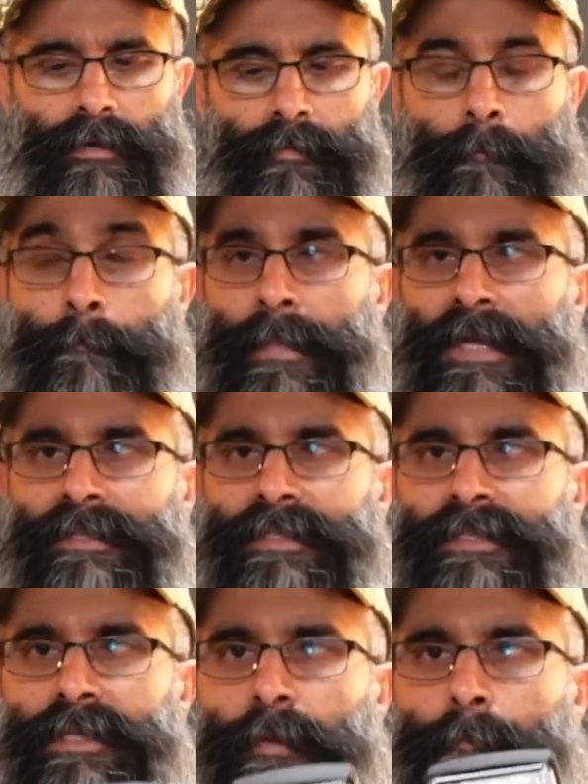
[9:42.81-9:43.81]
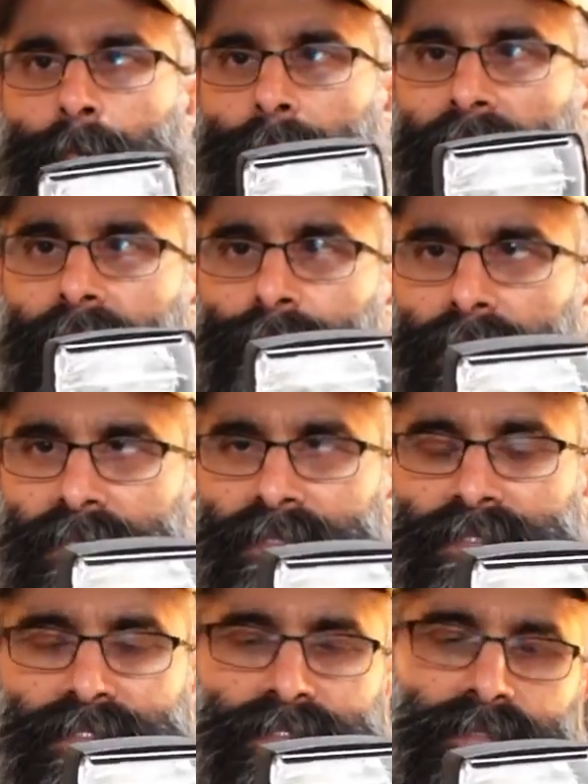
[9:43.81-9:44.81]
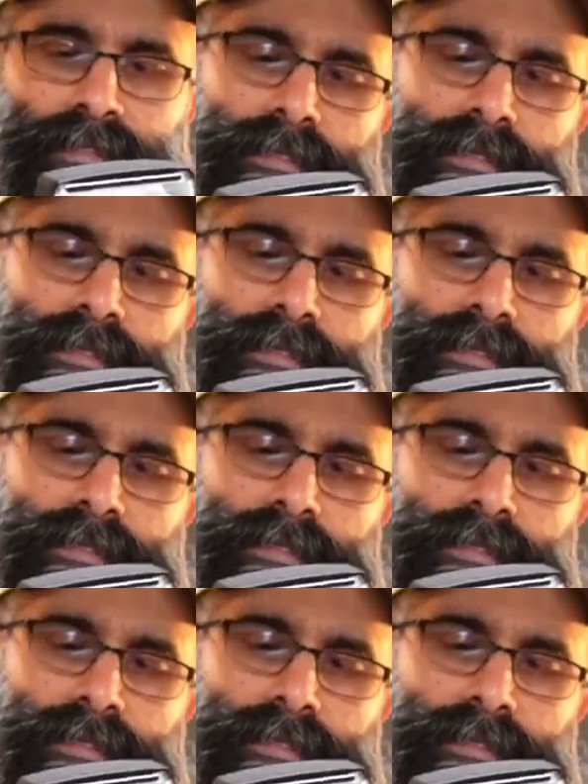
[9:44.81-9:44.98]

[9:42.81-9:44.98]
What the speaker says: Metz Mecablitz